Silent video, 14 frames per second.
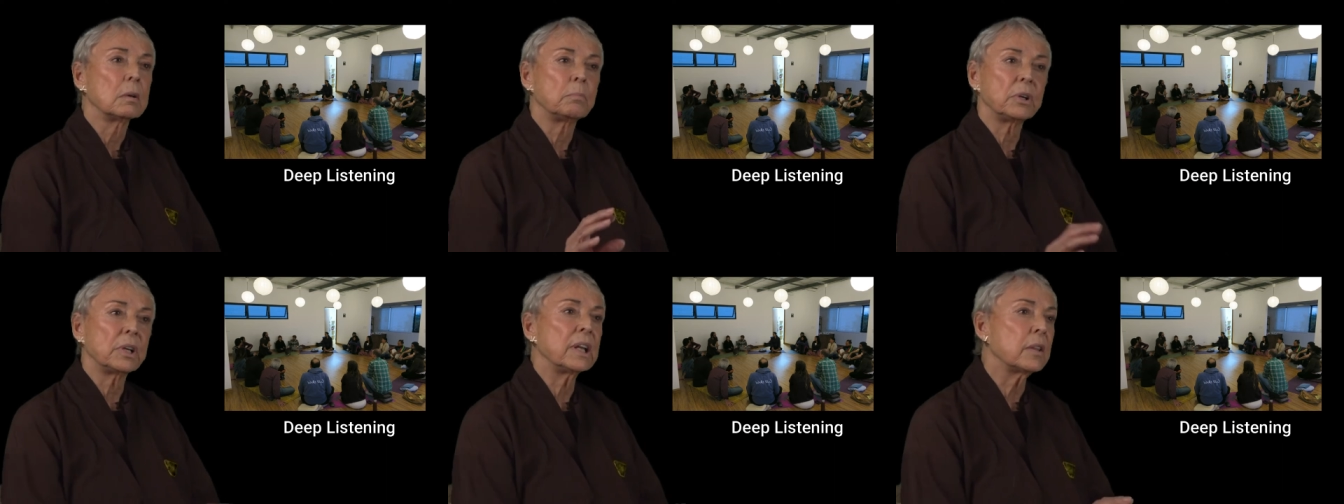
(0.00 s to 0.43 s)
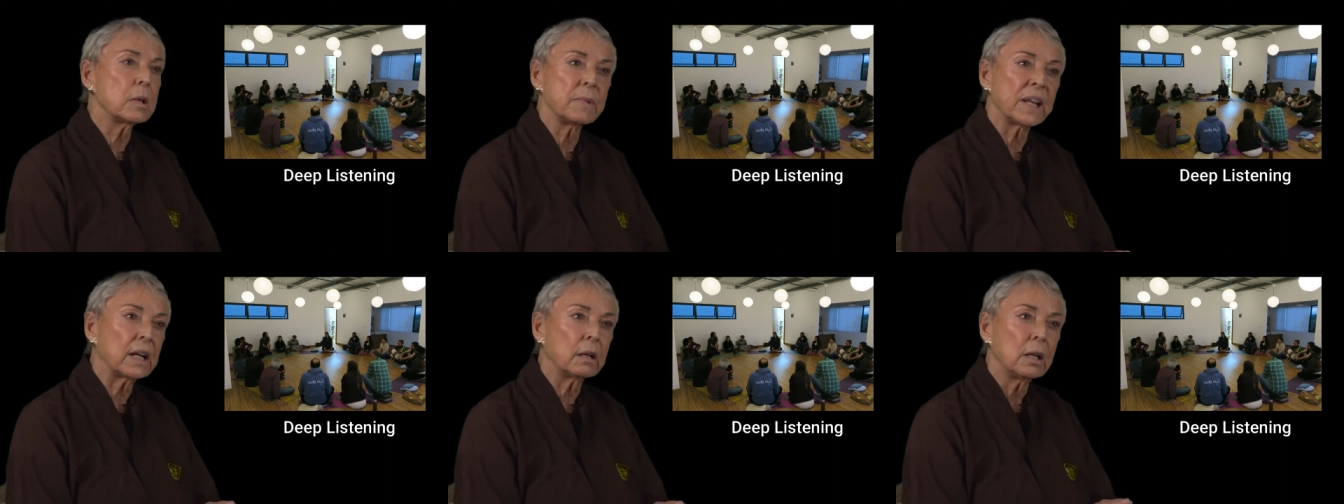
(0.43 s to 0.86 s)
putting
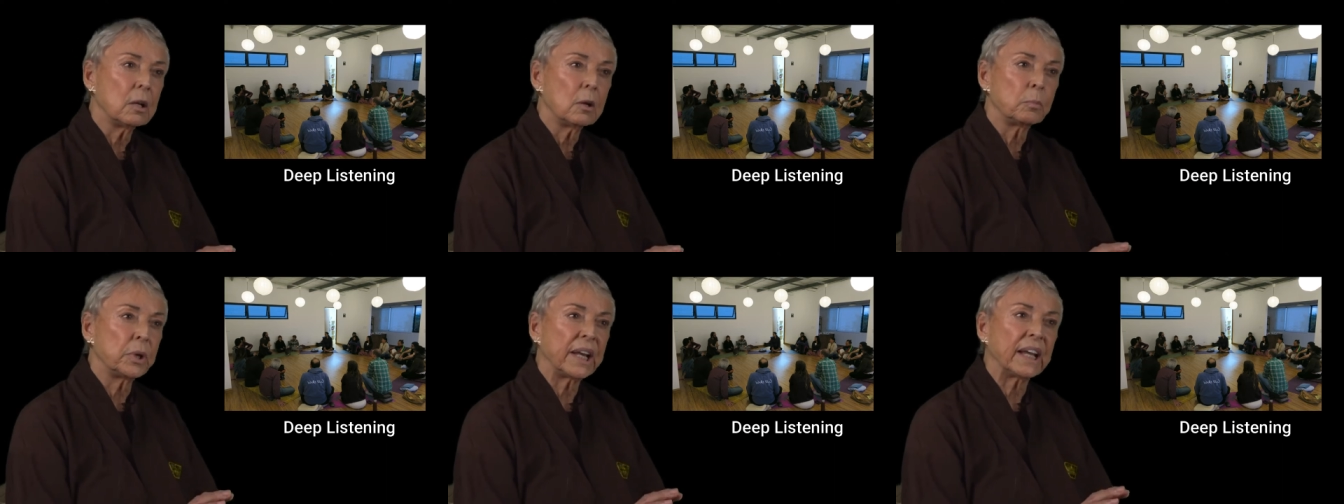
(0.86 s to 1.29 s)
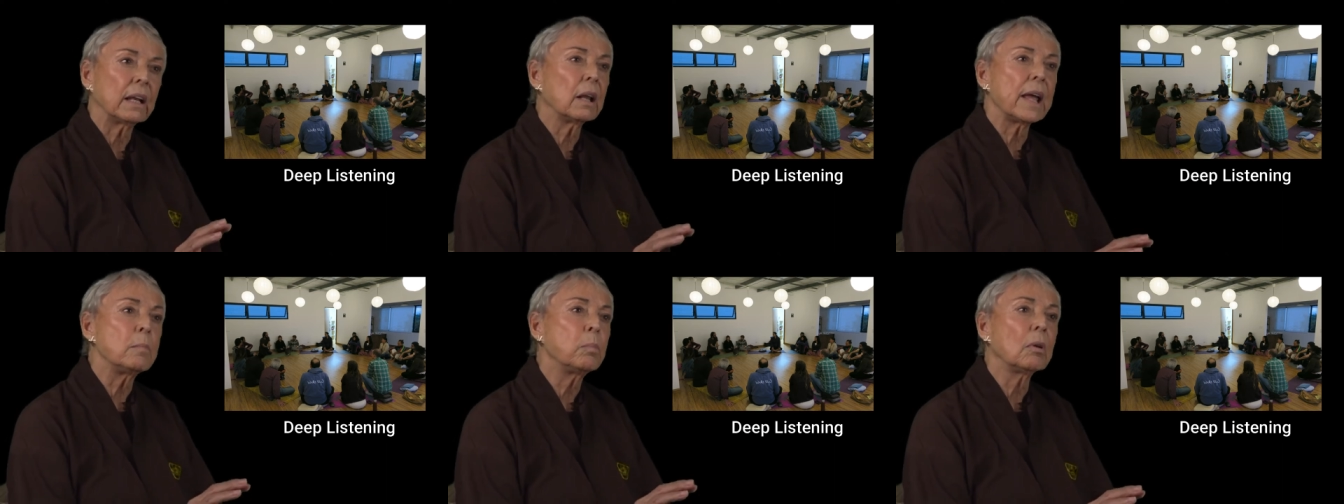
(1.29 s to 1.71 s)
them in a putting a
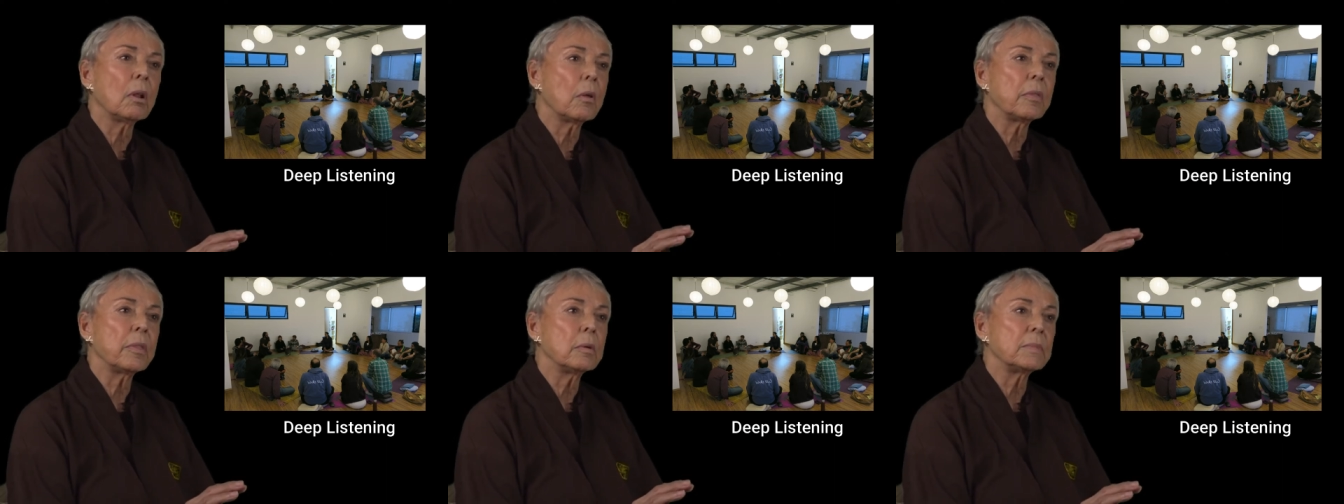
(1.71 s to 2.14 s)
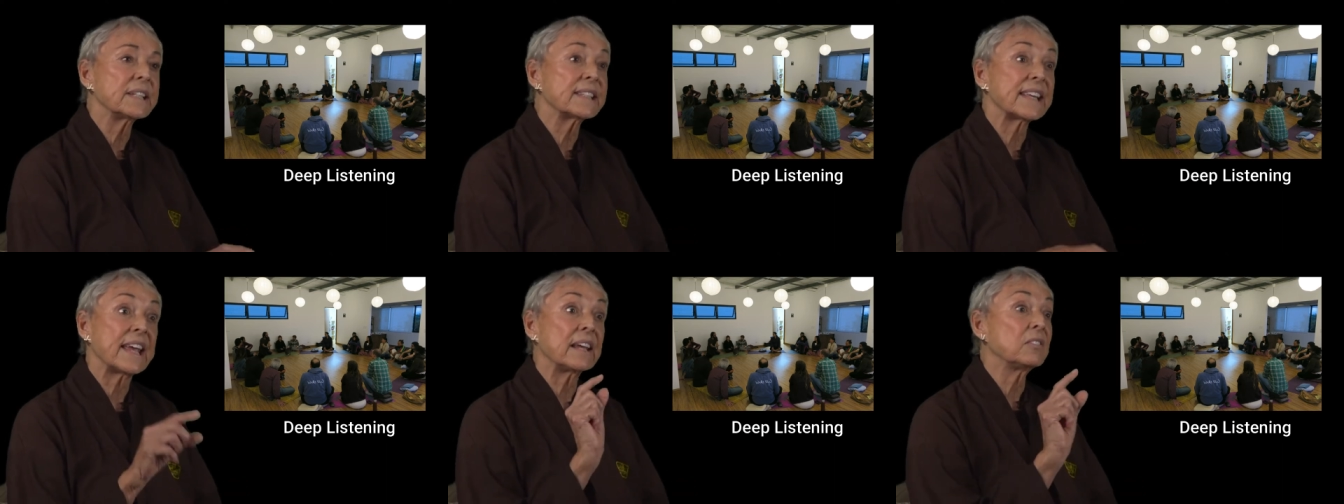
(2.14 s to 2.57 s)
label on them and
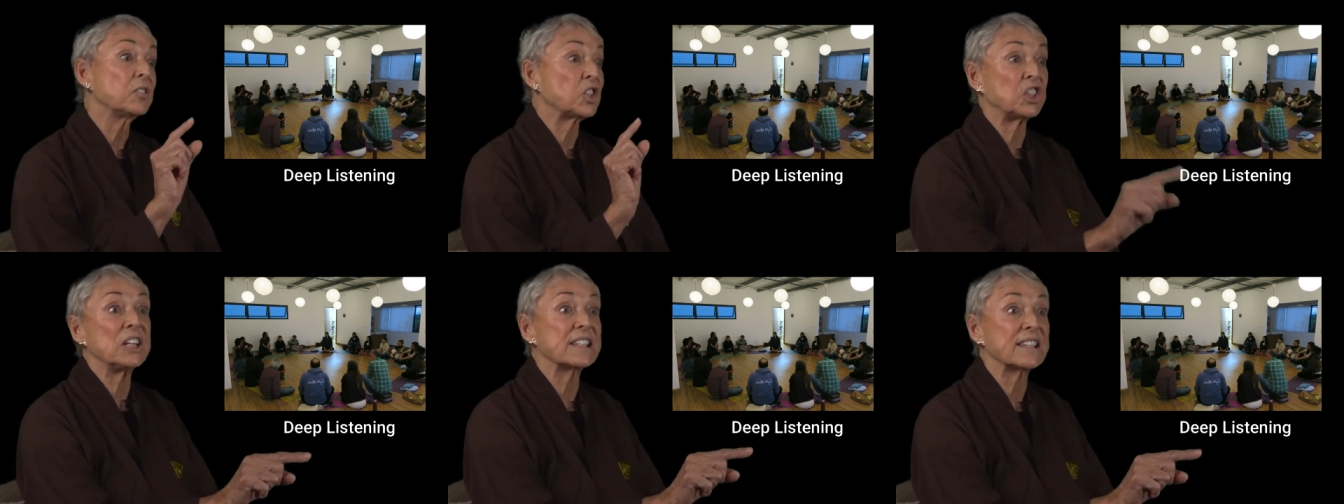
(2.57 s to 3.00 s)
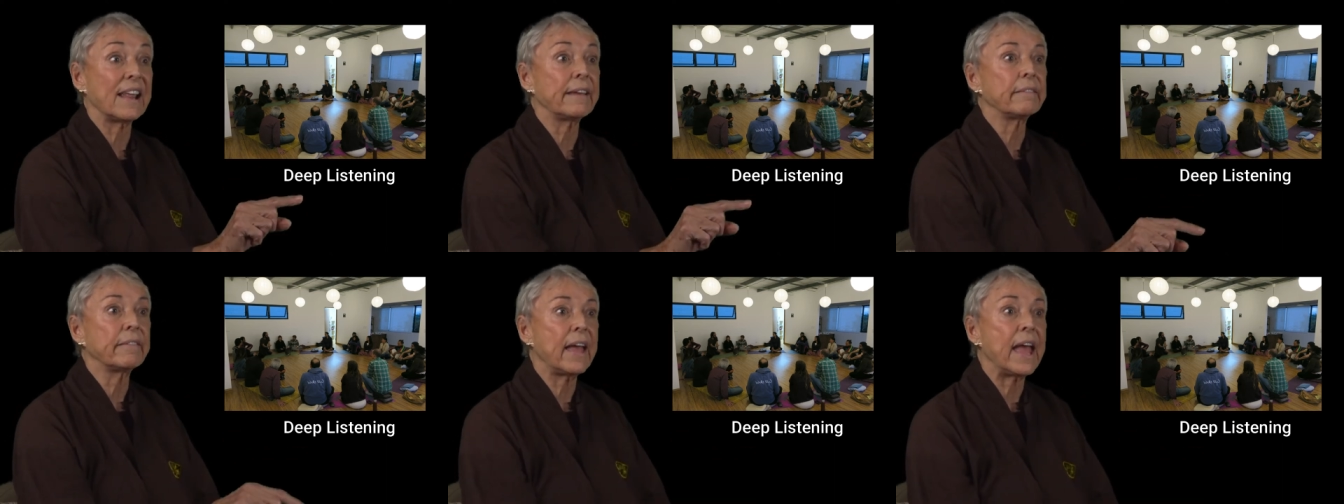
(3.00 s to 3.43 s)
saying she's
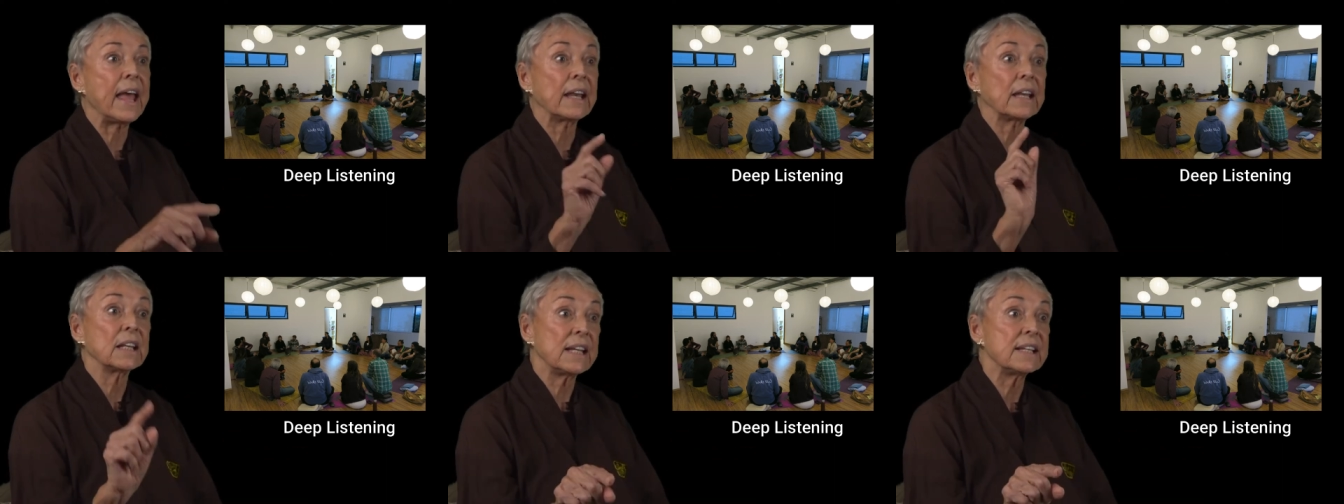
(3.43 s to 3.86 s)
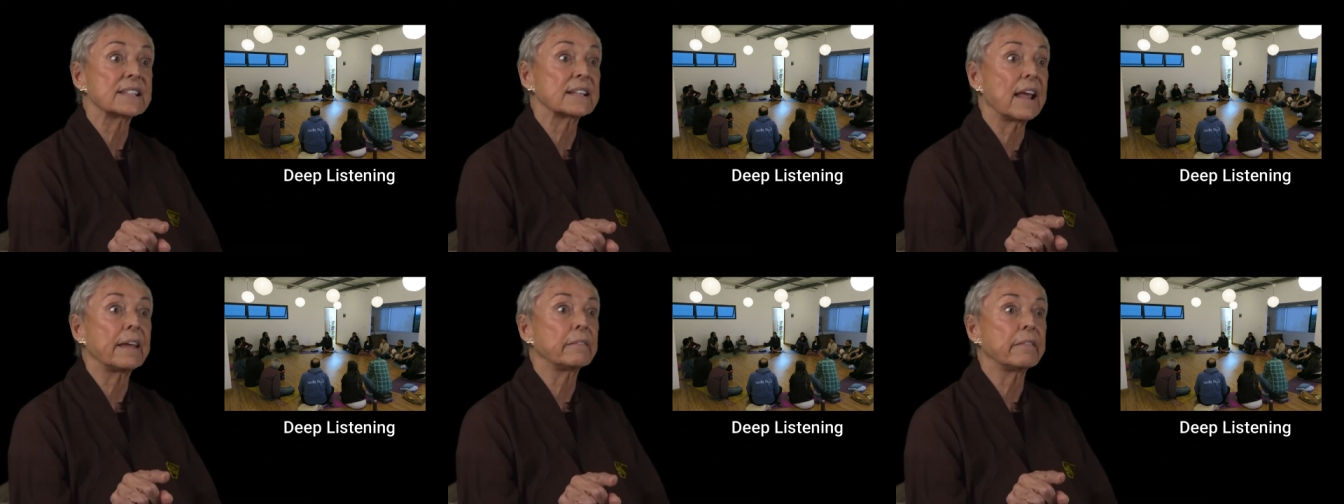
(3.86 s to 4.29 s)
like that and he's
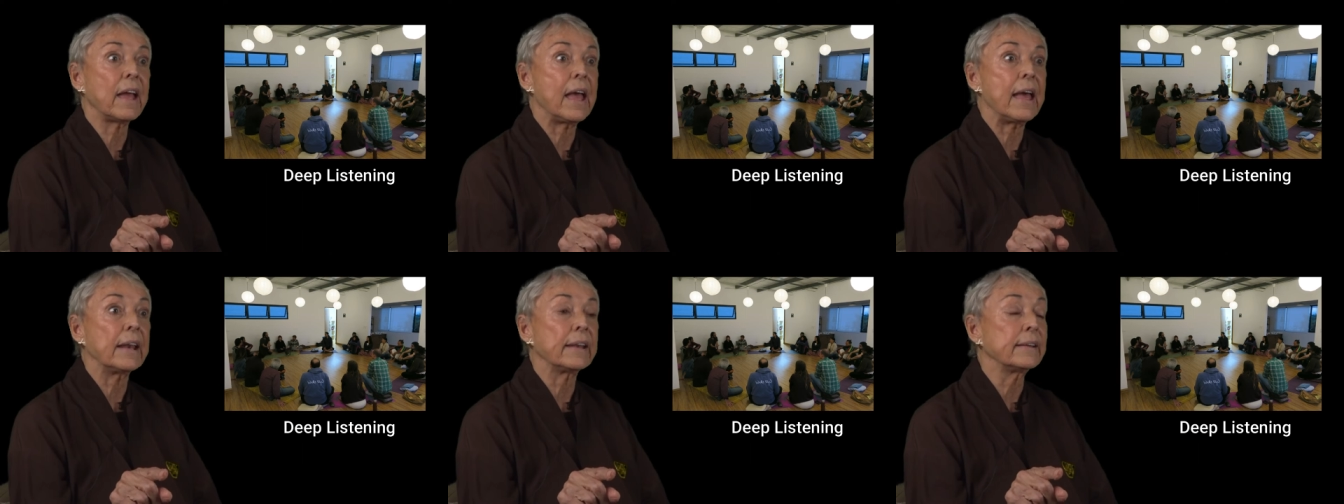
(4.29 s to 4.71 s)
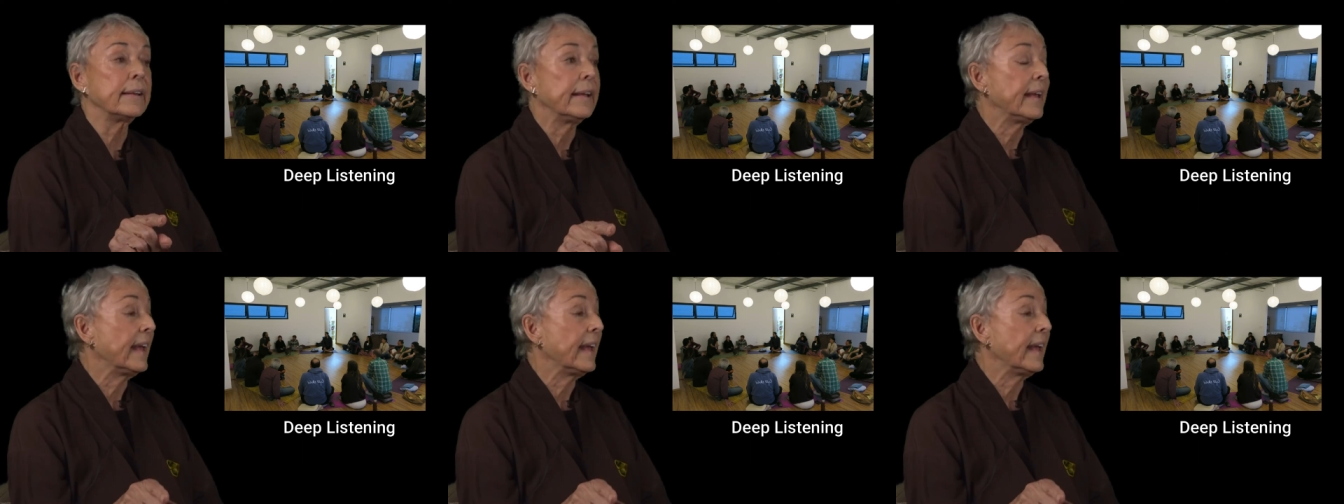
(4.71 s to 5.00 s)
like that and